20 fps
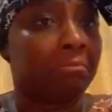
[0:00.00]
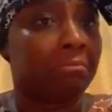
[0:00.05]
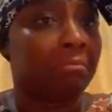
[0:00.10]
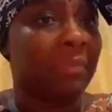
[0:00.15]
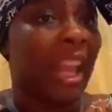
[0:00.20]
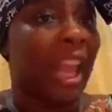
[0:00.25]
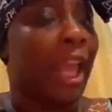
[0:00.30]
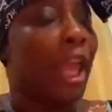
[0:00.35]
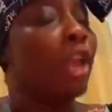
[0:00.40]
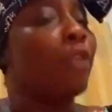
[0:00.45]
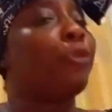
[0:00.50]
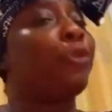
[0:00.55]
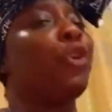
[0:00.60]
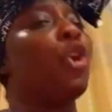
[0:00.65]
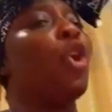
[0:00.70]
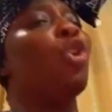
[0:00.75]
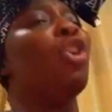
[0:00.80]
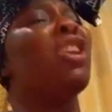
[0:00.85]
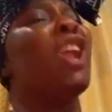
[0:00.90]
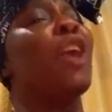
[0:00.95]
If
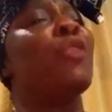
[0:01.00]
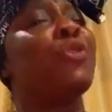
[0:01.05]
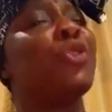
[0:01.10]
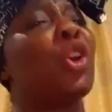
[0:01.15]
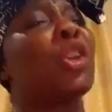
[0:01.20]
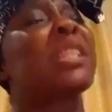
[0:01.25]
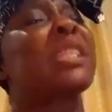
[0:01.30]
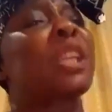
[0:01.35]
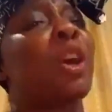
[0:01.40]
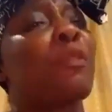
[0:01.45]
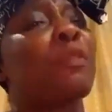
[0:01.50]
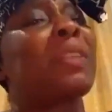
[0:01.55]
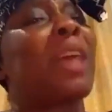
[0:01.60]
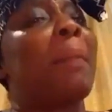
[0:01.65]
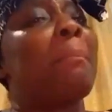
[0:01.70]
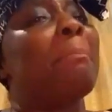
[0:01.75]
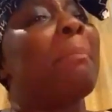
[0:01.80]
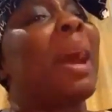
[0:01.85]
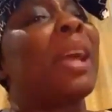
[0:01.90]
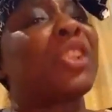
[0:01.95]
you love yourself that
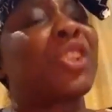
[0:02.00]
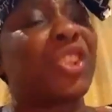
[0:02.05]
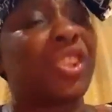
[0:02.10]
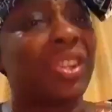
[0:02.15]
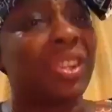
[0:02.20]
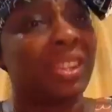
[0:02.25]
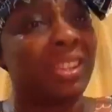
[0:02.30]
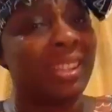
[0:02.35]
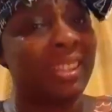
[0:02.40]
much,